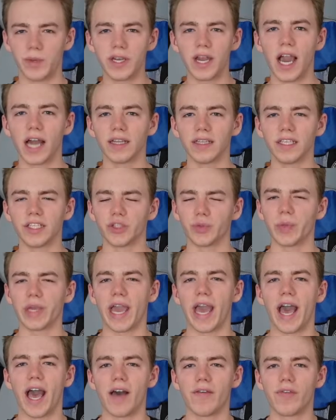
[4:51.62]
not least, we
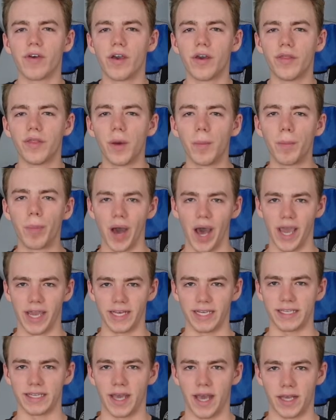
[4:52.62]
have the
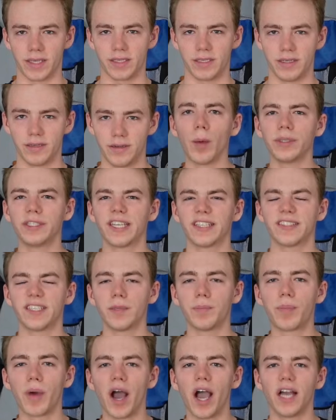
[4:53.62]
bind test. I'll be
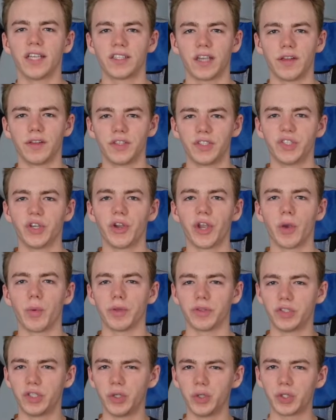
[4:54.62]
testing bonds on this yo-yo
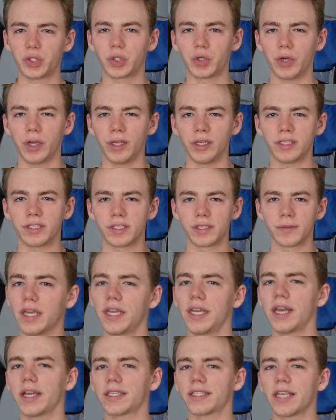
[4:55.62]
with 2 strings,
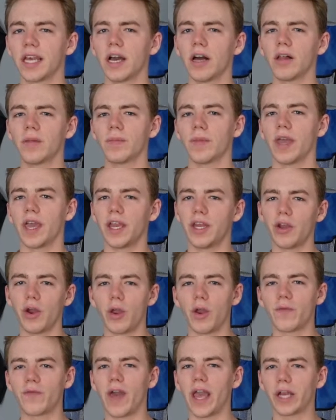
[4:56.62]
Kitty XL and
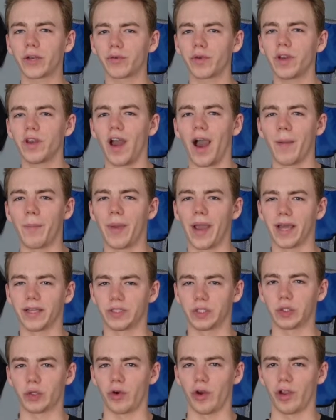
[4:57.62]
YoYoFactory Not
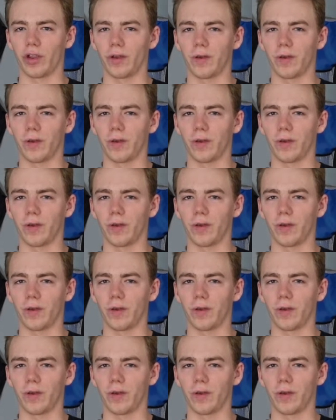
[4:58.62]
Bad string.